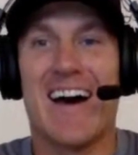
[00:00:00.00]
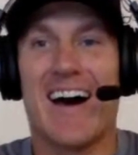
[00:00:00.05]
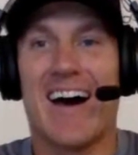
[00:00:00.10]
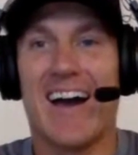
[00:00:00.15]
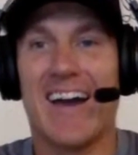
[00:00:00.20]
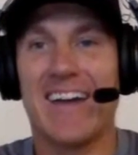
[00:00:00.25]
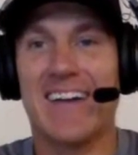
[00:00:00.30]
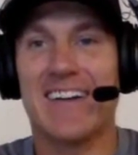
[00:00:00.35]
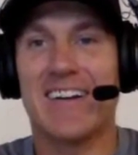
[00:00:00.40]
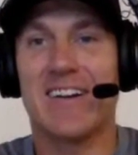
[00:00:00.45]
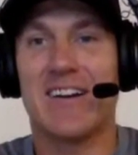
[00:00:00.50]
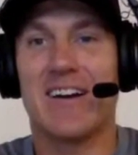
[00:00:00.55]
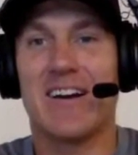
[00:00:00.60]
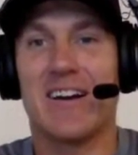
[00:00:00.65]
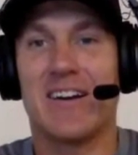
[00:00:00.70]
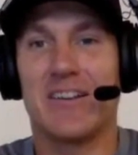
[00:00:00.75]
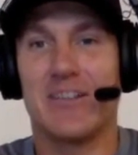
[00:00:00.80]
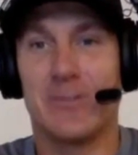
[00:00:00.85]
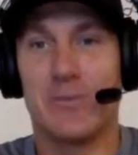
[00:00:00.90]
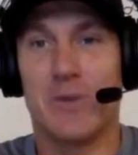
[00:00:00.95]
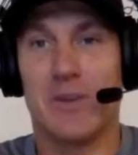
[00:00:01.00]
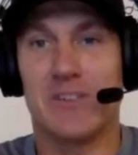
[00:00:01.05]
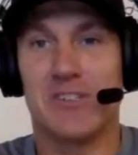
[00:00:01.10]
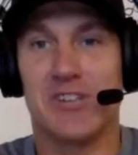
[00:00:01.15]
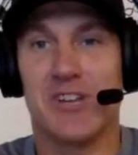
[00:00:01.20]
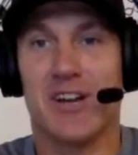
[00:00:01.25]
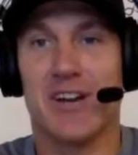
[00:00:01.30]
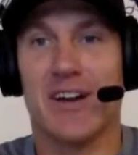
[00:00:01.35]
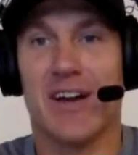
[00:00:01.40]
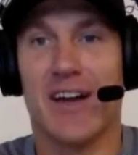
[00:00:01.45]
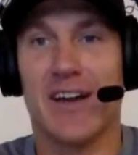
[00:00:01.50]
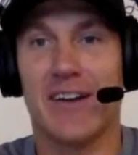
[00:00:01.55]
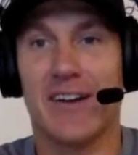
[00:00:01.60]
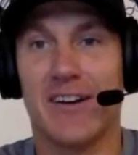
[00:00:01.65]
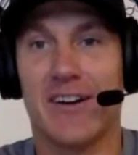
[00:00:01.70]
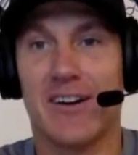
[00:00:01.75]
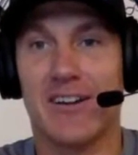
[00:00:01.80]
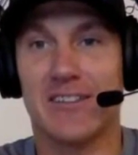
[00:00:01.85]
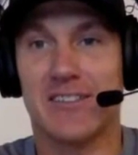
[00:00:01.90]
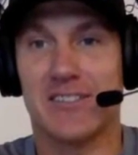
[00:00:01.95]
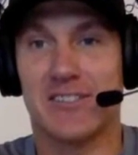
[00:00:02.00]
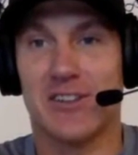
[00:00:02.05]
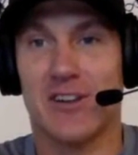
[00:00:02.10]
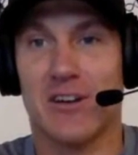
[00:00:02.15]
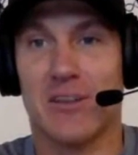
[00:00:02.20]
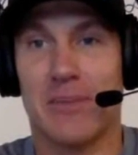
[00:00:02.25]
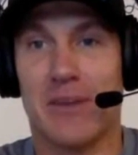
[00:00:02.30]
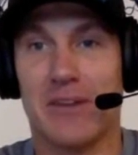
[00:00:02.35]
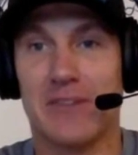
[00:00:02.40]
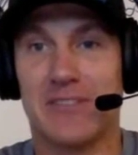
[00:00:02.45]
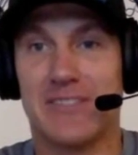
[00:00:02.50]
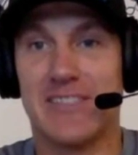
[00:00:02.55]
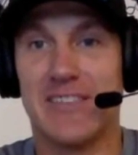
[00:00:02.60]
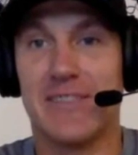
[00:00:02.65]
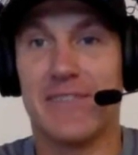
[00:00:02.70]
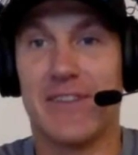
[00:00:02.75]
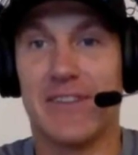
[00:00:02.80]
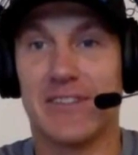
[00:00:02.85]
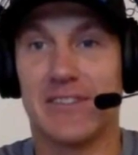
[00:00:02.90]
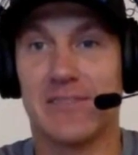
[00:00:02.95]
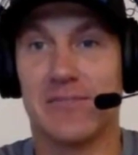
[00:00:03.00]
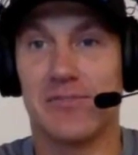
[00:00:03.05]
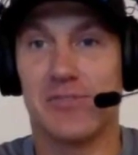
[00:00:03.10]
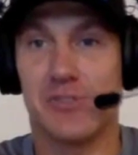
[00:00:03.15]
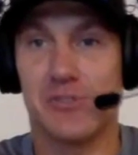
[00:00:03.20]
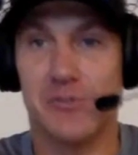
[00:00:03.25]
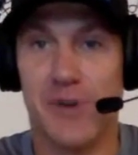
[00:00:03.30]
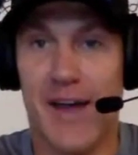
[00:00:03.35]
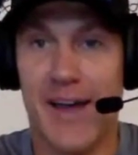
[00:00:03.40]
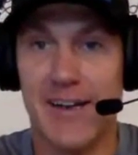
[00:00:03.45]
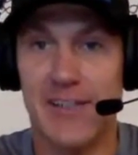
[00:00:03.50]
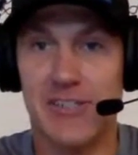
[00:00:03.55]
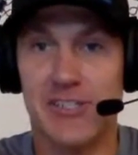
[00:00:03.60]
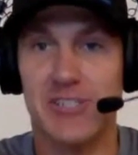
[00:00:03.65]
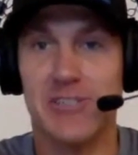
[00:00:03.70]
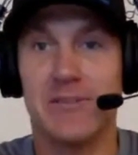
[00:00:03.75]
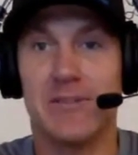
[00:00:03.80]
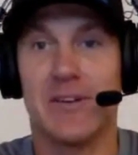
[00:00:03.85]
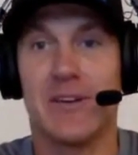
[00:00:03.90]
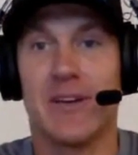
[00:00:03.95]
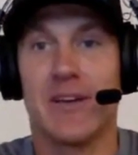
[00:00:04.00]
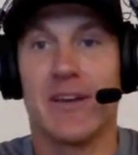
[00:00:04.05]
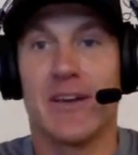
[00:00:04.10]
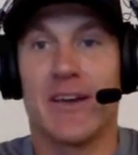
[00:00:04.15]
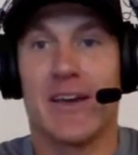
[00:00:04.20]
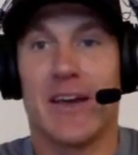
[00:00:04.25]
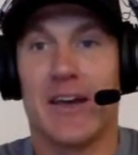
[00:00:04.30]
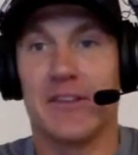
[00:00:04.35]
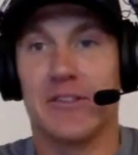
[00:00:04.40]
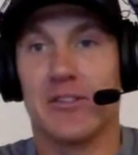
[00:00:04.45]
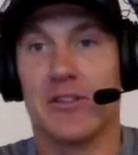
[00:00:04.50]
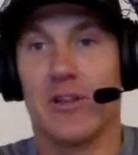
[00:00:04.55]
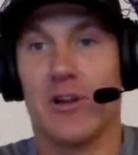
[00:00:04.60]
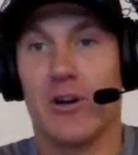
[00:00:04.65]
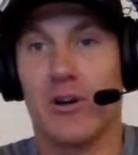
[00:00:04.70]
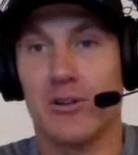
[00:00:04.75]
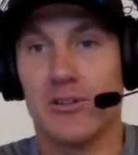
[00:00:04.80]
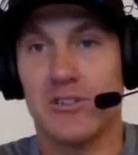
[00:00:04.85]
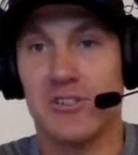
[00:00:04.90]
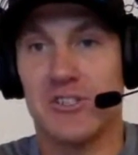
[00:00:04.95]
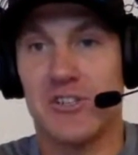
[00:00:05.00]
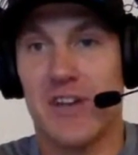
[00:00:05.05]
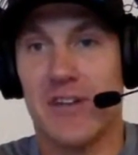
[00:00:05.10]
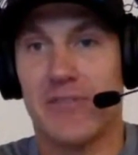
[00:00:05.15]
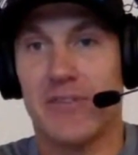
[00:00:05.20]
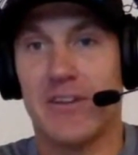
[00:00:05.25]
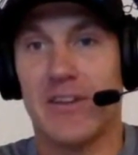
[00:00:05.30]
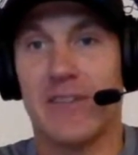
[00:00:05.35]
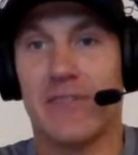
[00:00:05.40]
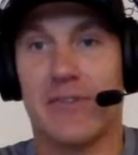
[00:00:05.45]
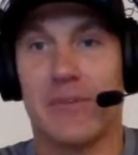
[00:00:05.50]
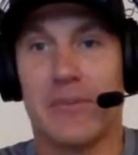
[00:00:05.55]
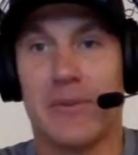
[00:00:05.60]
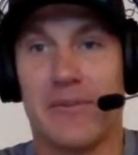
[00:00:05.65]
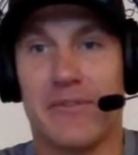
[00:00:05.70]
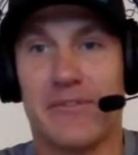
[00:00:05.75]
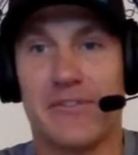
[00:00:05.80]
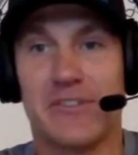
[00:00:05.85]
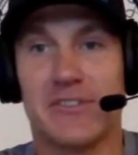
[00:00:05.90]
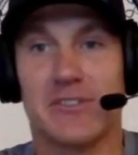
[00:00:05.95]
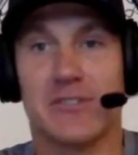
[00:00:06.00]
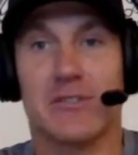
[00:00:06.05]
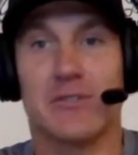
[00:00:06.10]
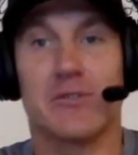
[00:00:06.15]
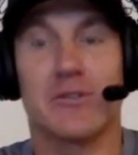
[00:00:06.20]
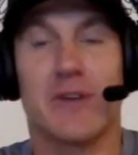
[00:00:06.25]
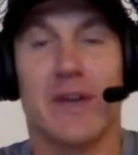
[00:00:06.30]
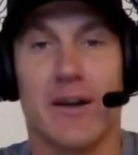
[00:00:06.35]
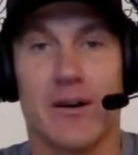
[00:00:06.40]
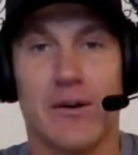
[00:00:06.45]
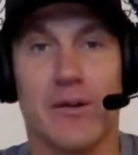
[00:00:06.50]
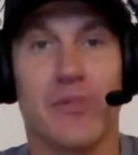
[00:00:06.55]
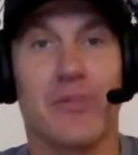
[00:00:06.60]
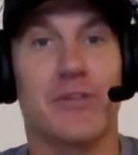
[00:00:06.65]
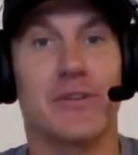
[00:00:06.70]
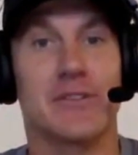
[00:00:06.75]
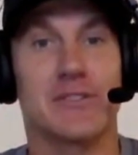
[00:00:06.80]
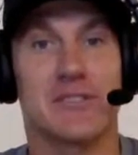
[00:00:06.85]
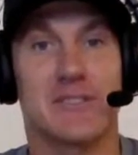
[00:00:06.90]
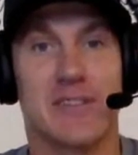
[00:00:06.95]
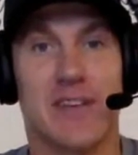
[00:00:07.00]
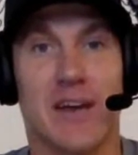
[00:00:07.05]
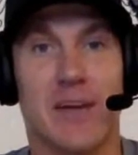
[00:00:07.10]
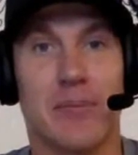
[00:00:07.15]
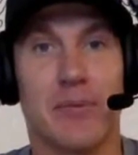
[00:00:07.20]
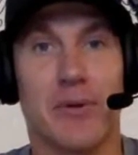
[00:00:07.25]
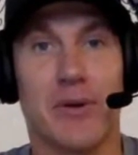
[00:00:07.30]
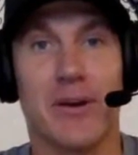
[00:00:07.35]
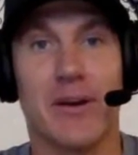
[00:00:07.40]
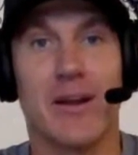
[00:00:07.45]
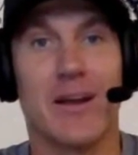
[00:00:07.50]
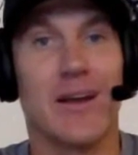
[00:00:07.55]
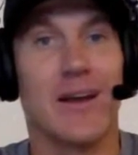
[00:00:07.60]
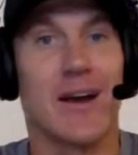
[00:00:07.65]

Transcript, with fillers: Haydn, you want John Haydn on to talk about defensive strategy and longevity from a physical health standpoint.